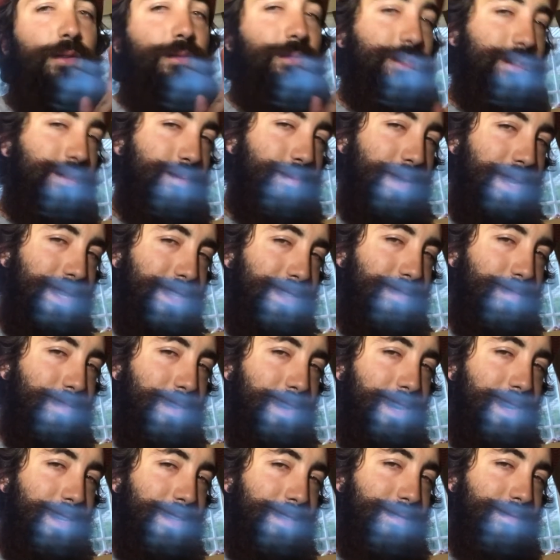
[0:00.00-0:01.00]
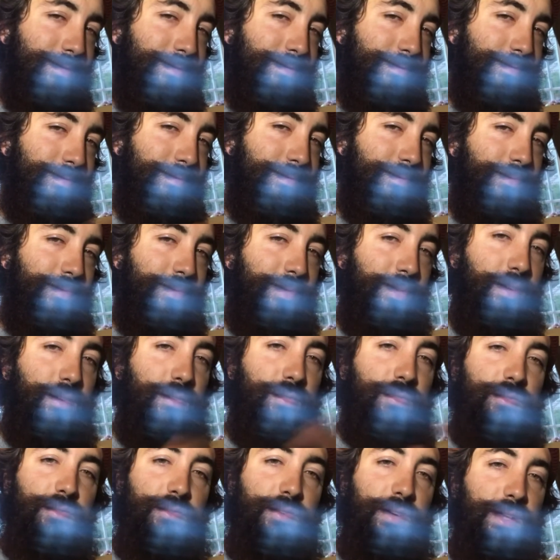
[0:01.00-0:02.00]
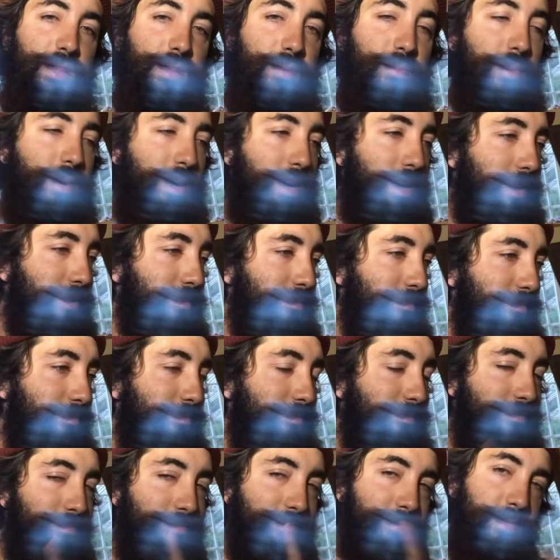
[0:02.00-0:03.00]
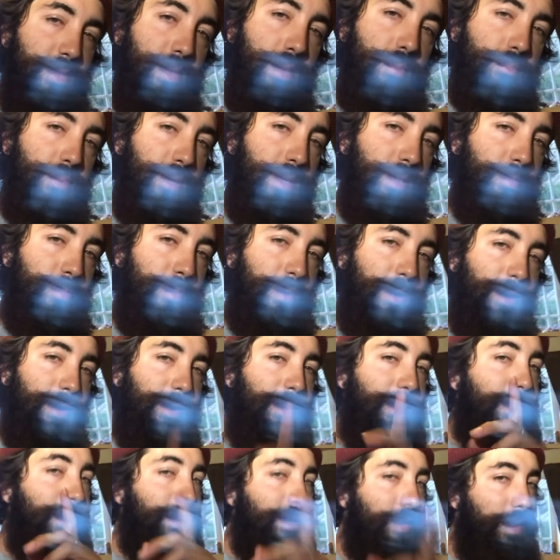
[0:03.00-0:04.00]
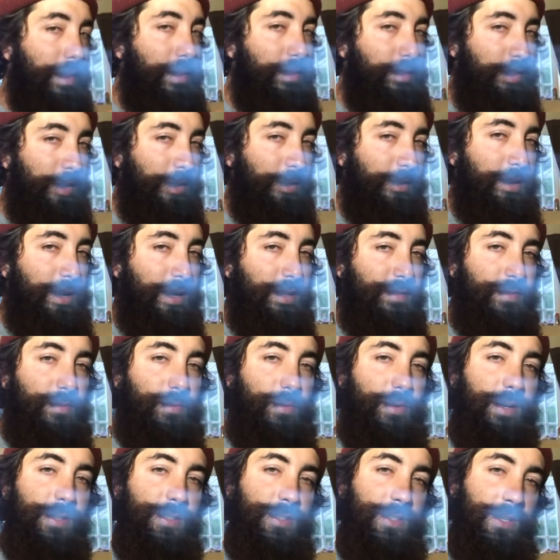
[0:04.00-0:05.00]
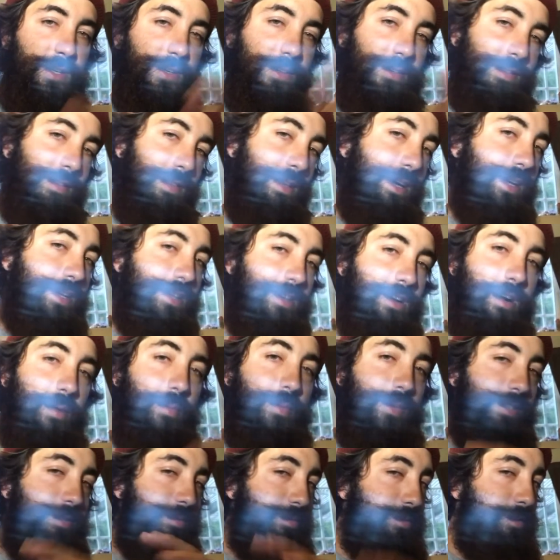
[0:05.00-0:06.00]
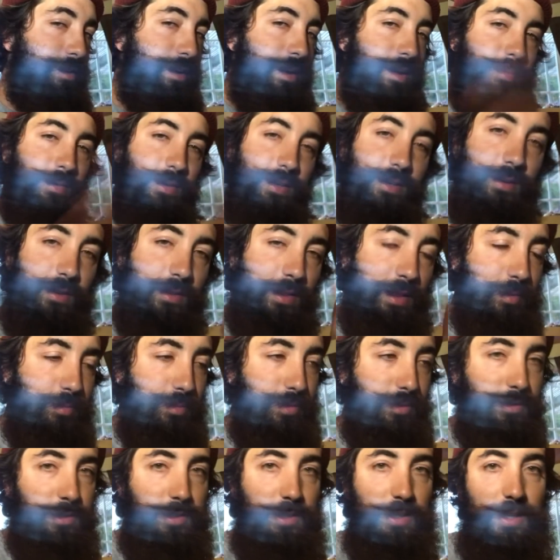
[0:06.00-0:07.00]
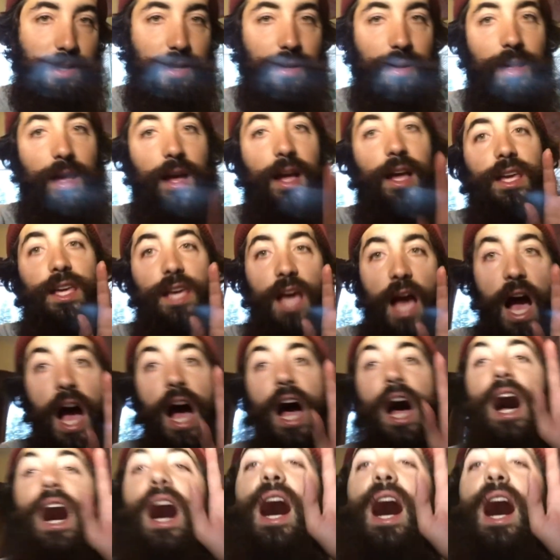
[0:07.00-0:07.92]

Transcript: respect the bod, feed the bod, and be the bod. Thank you guys for watching. Like, comment, subscribe. You know that bullshit. Yeah